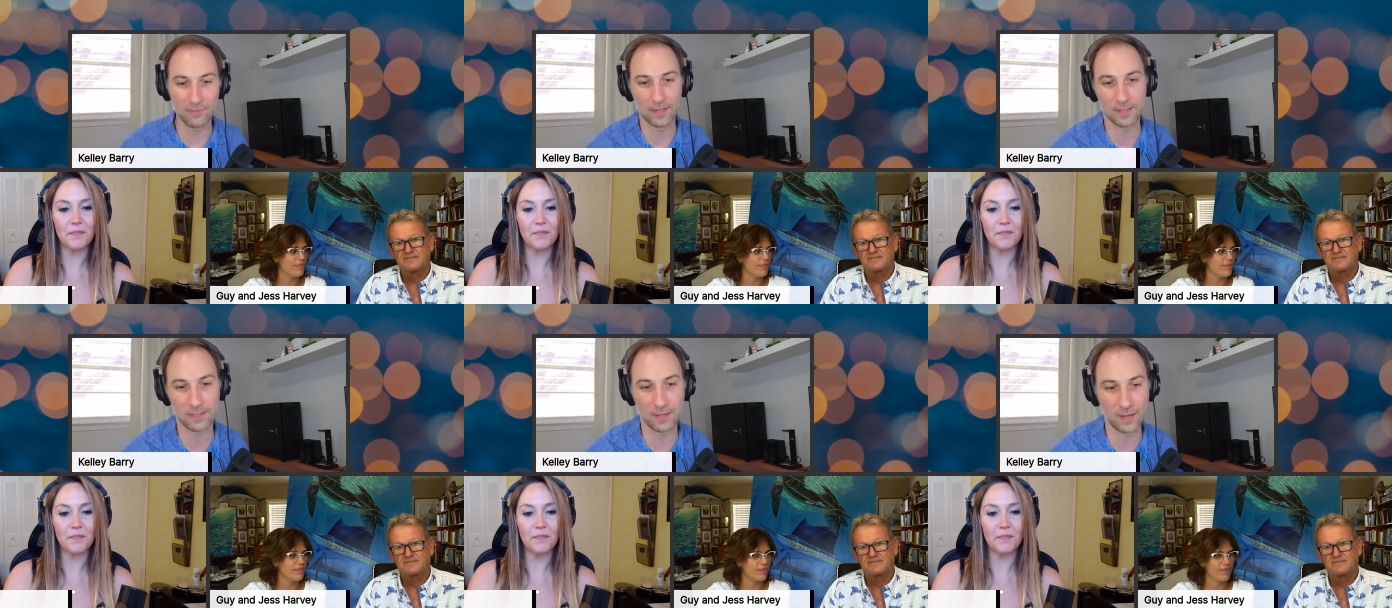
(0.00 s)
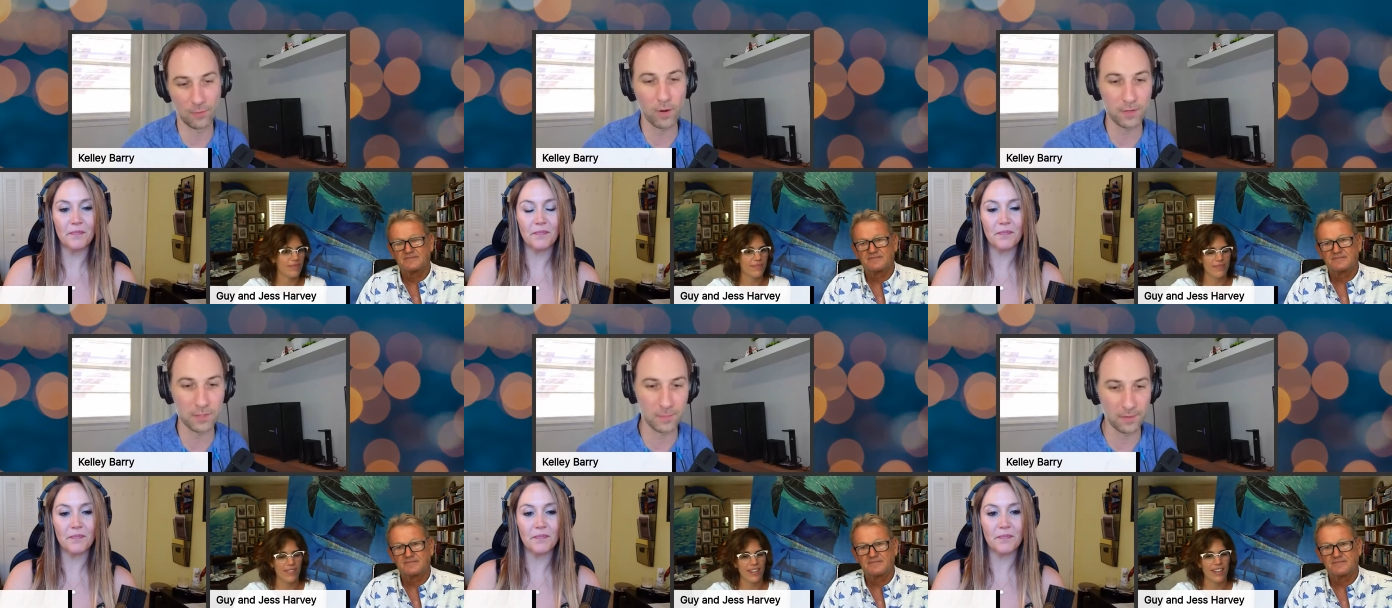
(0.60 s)
Speaker 1: And, and what are some of the
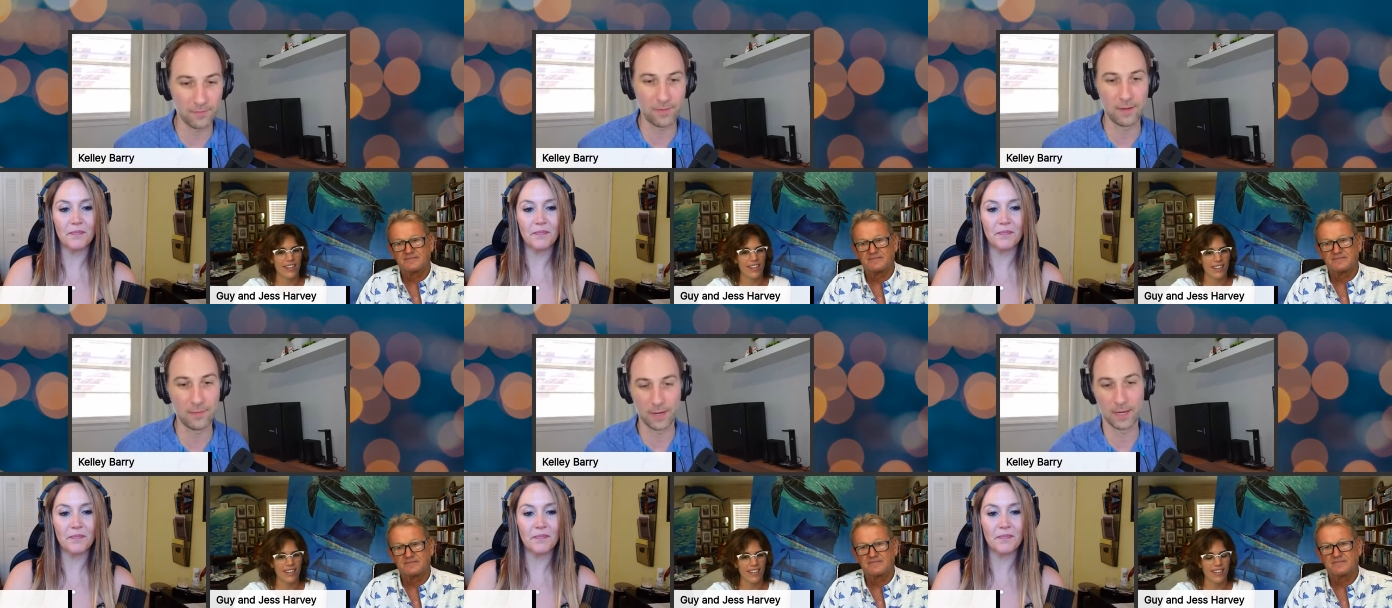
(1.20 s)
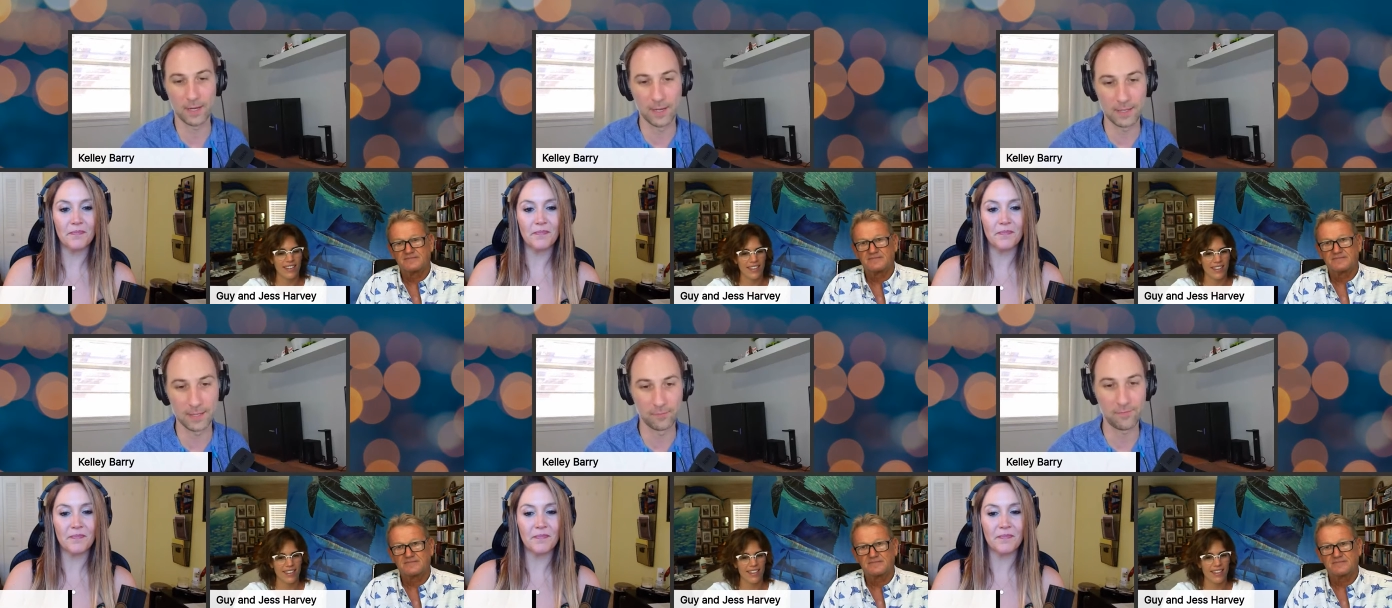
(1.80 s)
favorite, uh, you know,
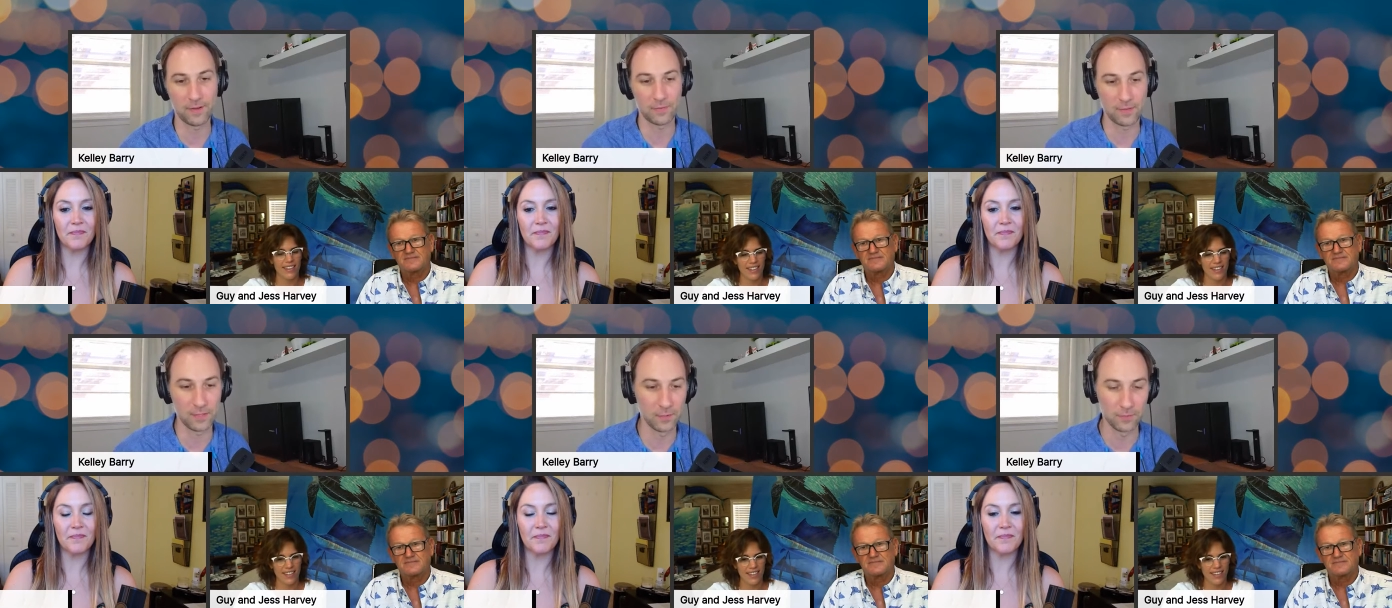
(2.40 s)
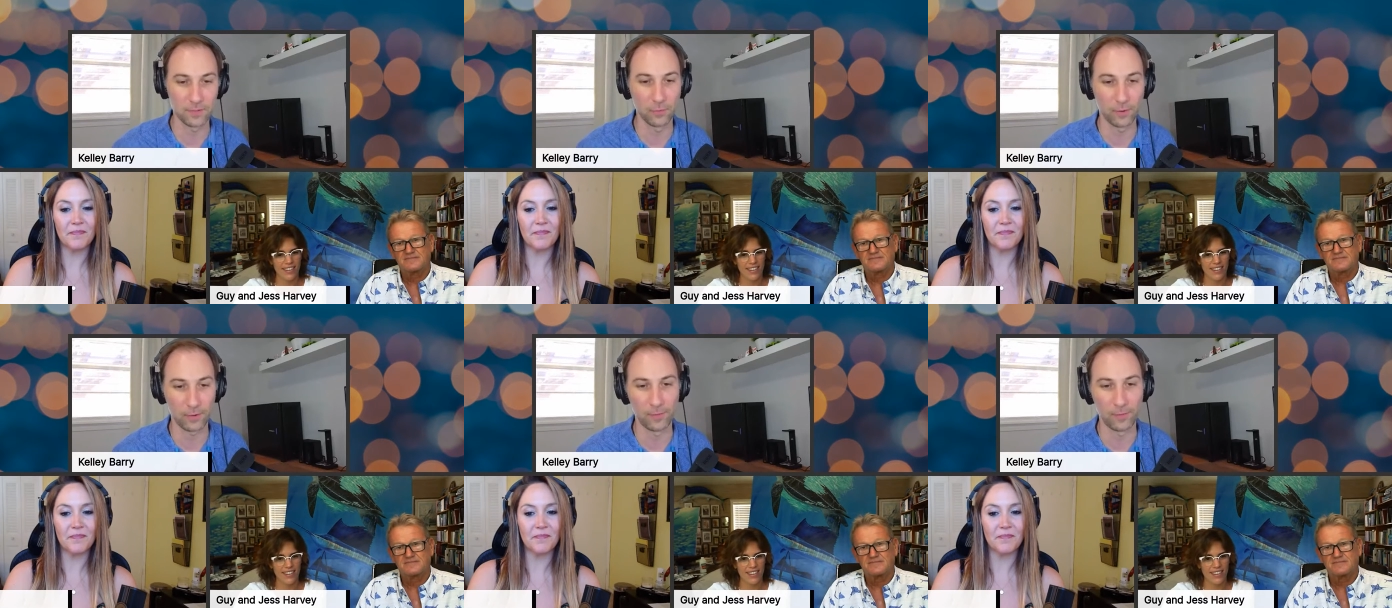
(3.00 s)
fish that you, you work with?